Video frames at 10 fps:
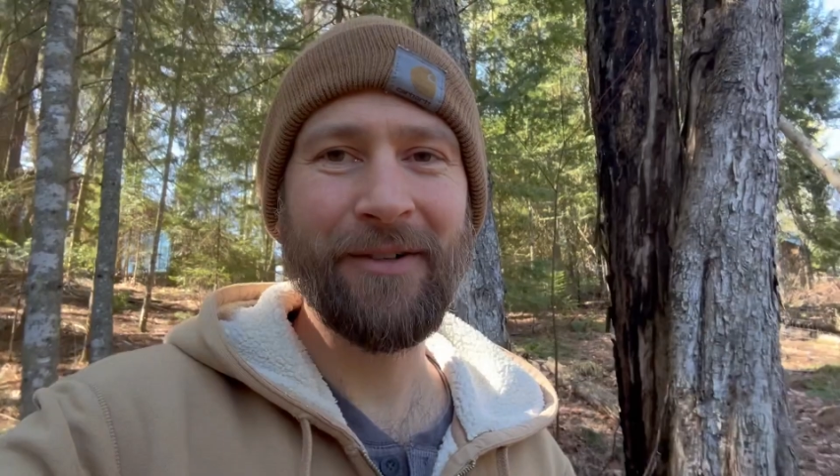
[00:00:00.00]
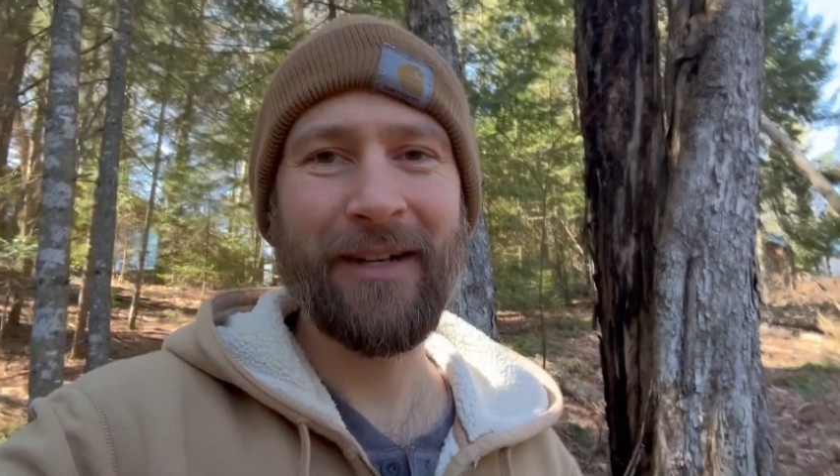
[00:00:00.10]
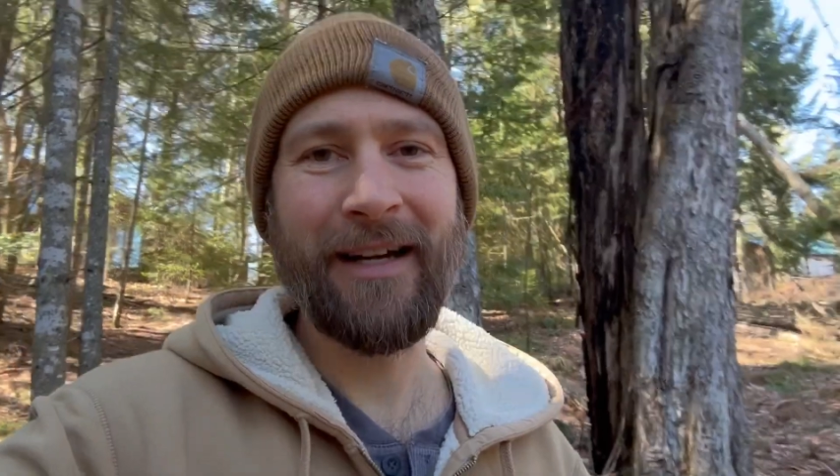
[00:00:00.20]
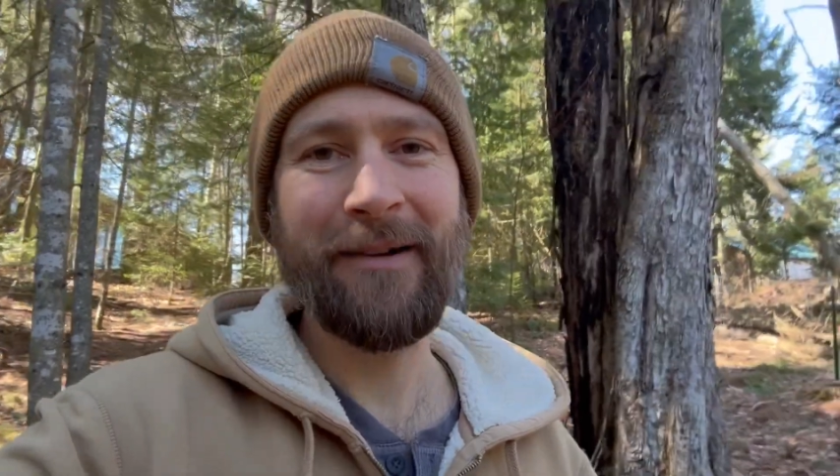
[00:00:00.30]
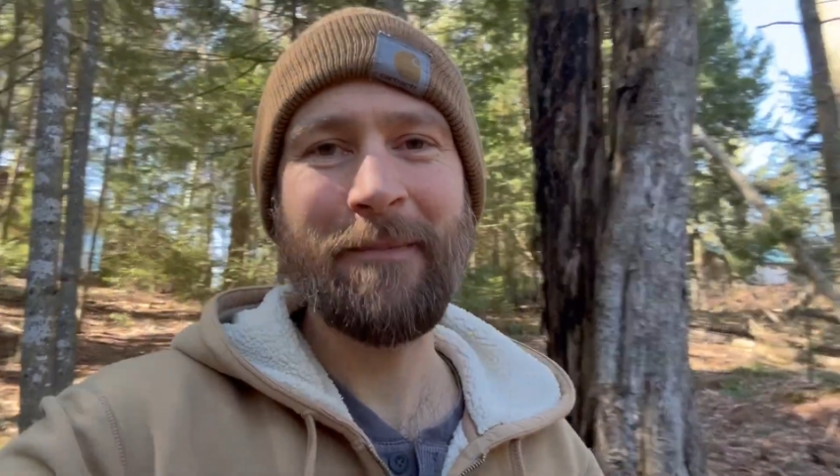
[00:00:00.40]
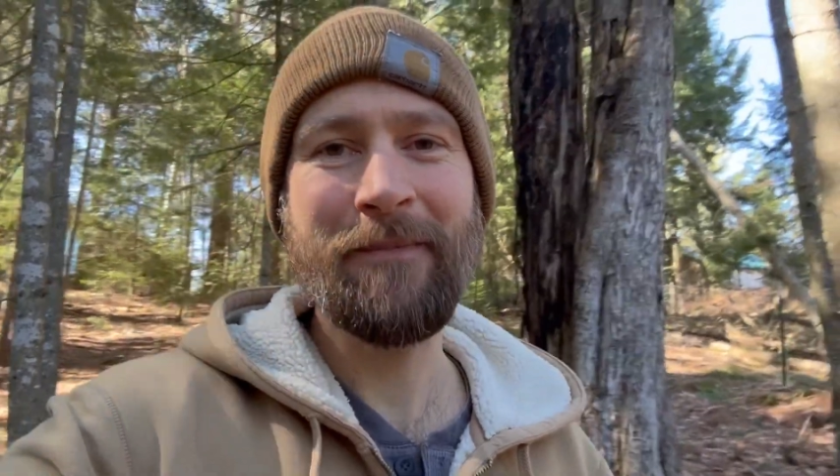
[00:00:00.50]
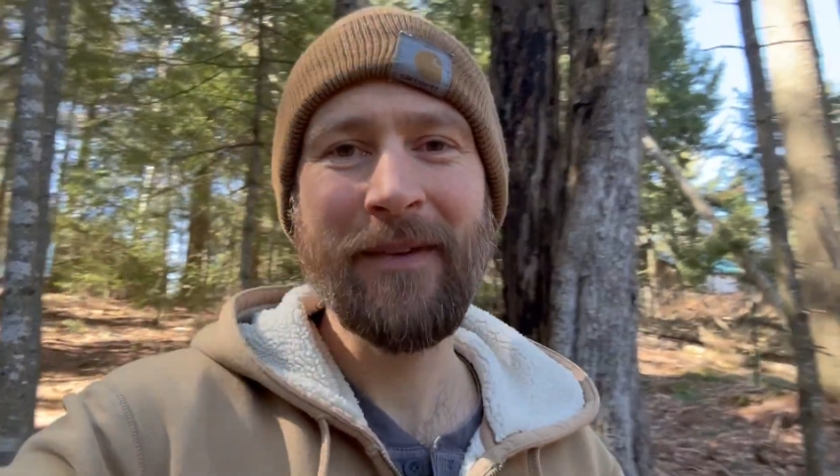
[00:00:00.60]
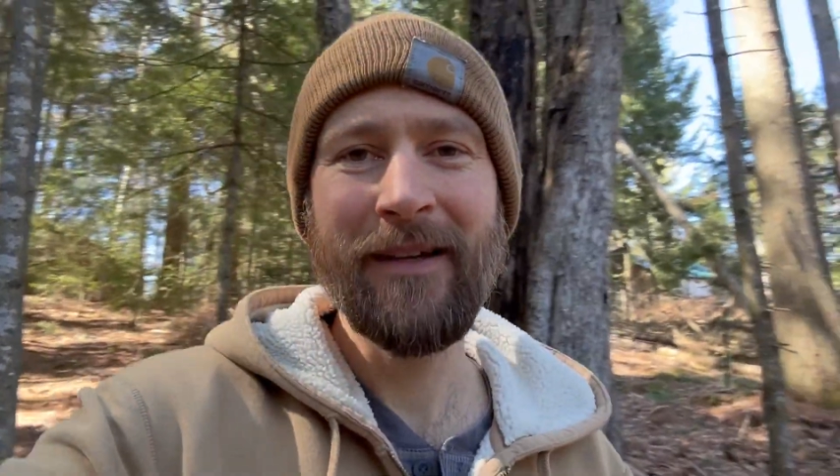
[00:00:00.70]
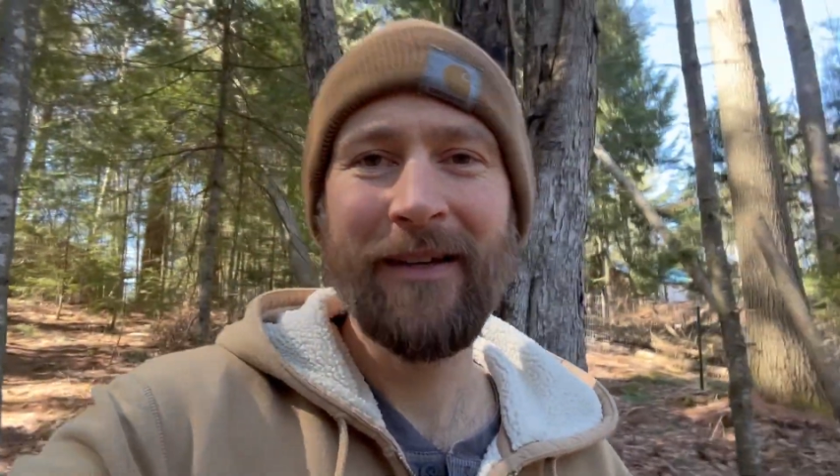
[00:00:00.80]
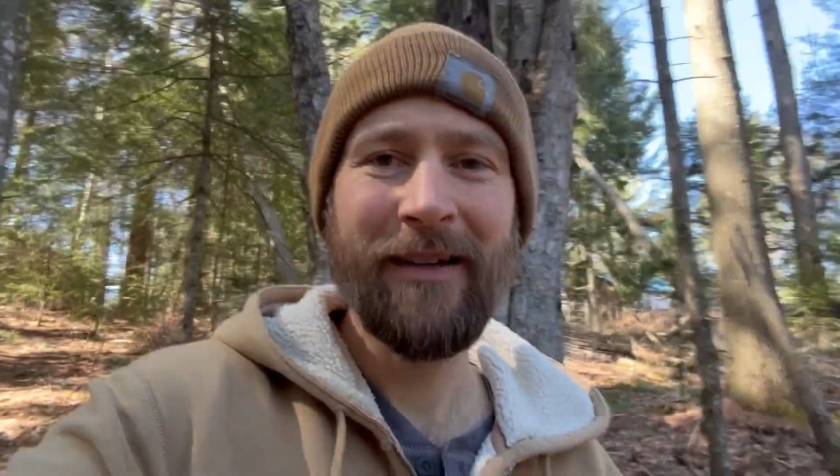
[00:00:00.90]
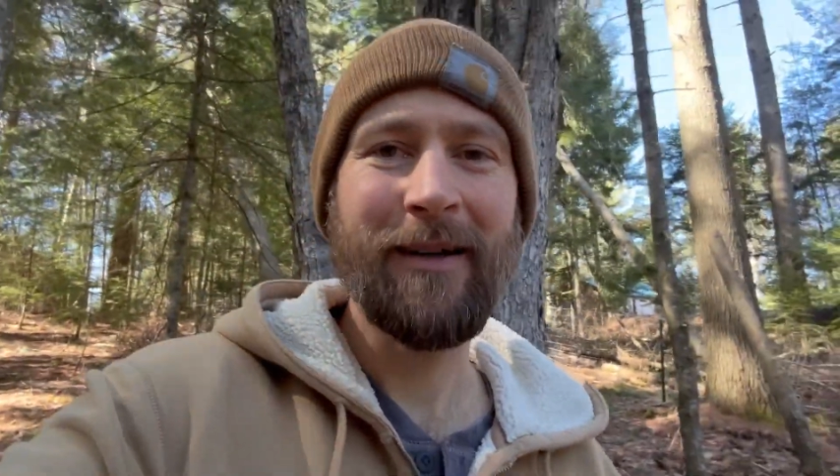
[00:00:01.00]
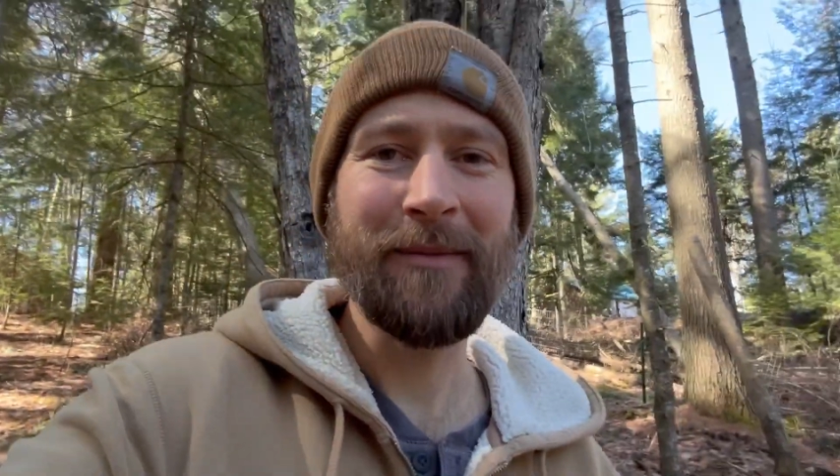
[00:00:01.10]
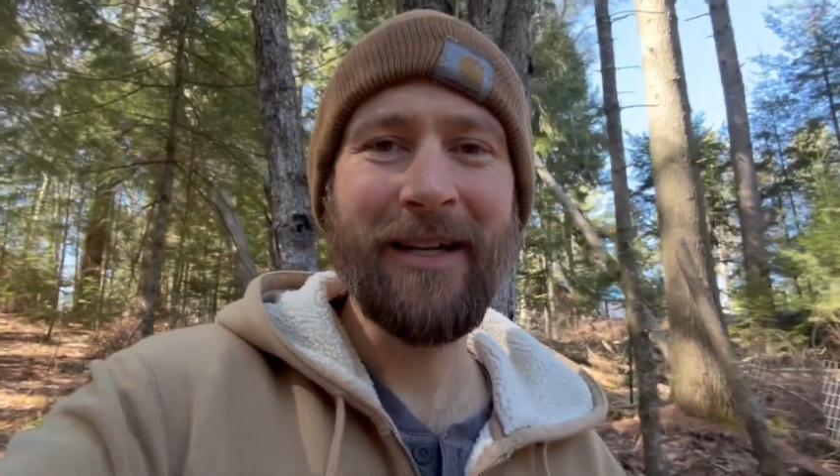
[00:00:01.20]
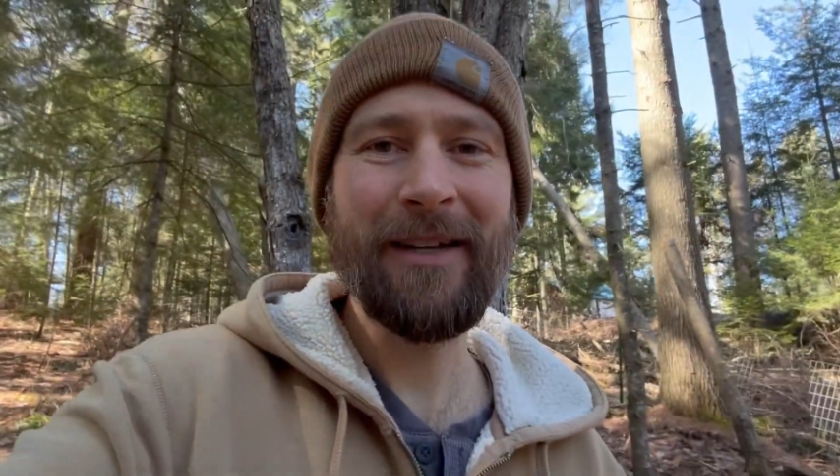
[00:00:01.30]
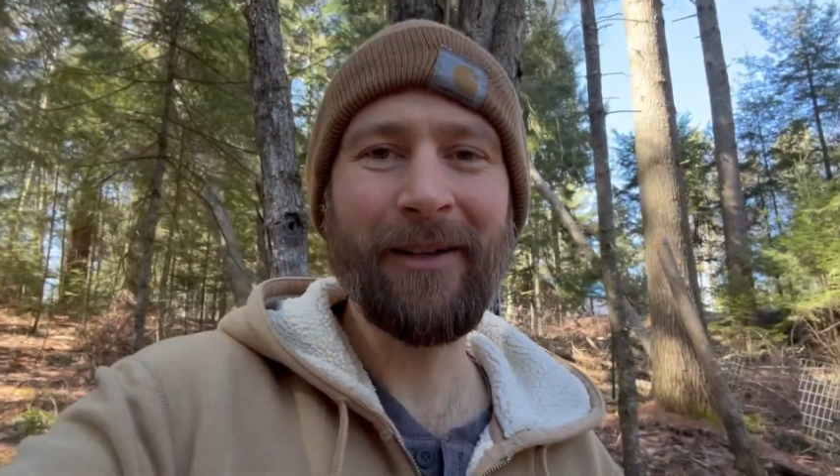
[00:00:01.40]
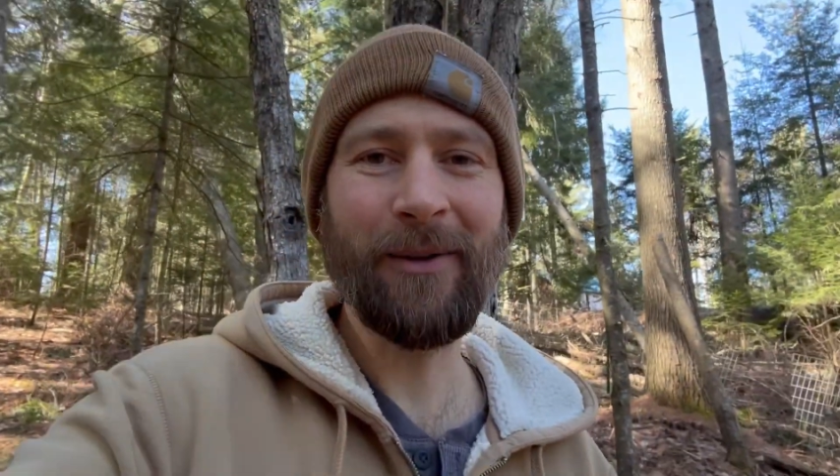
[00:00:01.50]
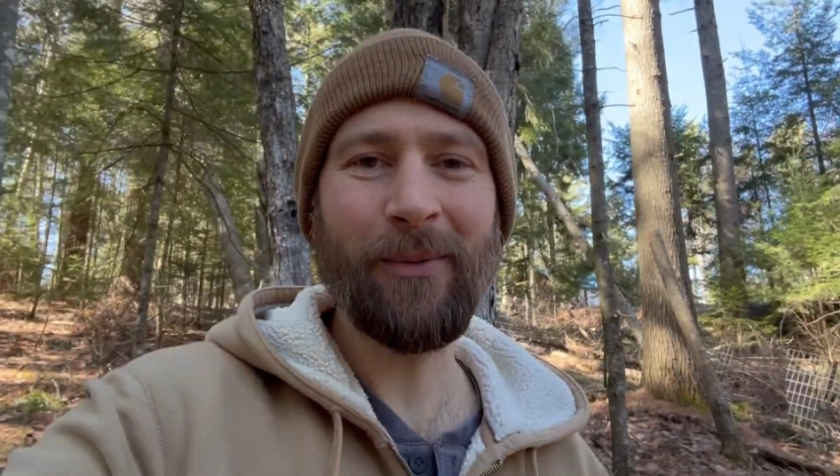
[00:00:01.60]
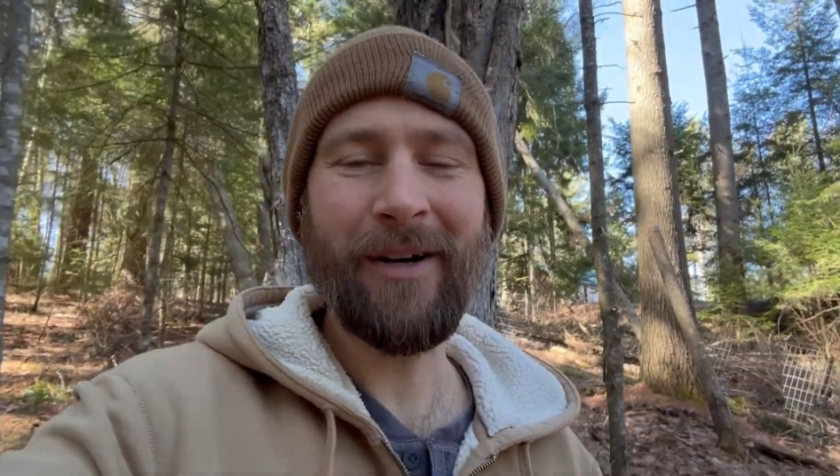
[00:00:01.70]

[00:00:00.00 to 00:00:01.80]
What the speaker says: guide. I'm taking a little